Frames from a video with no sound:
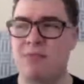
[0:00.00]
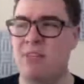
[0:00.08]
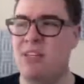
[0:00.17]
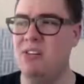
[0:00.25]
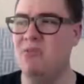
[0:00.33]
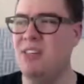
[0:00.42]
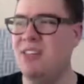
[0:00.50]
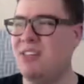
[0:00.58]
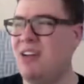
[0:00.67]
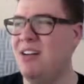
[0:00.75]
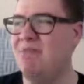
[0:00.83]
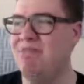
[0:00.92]
it's
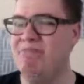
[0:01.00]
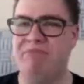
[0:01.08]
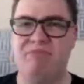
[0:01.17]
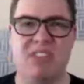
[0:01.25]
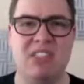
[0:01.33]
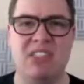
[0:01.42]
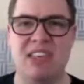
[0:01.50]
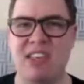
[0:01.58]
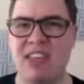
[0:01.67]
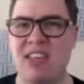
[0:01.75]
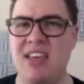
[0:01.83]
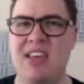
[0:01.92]
not
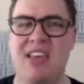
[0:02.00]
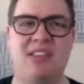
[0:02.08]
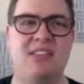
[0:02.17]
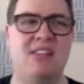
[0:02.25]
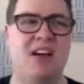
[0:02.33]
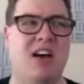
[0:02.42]
sticky, it